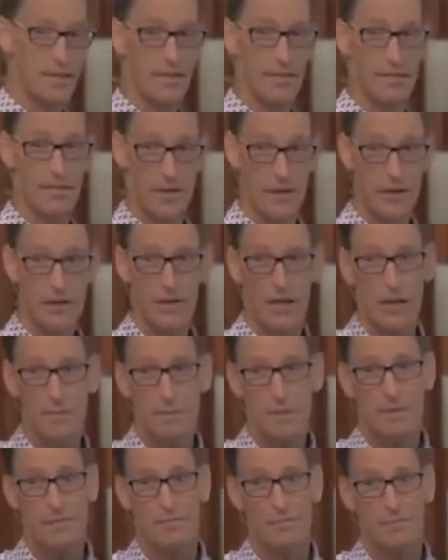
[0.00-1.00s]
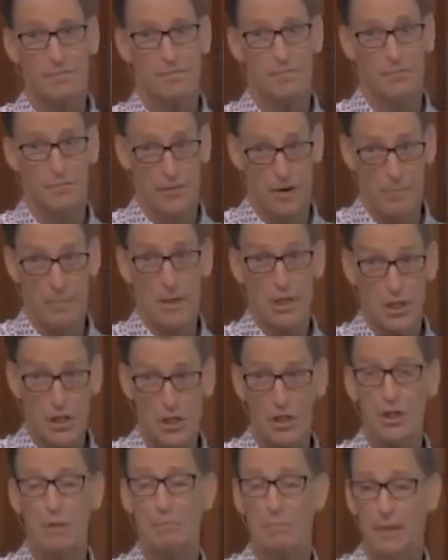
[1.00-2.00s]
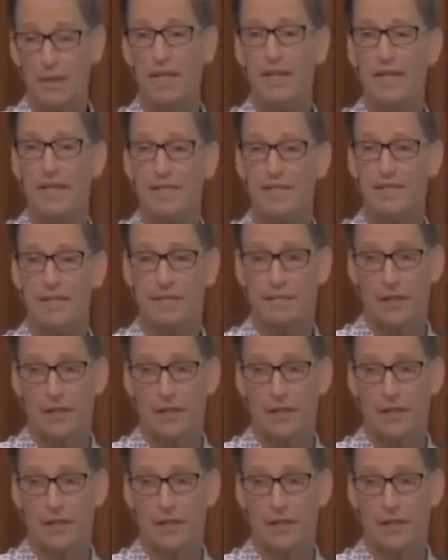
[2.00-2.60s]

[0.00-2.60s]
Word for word: they're coming from a good place, that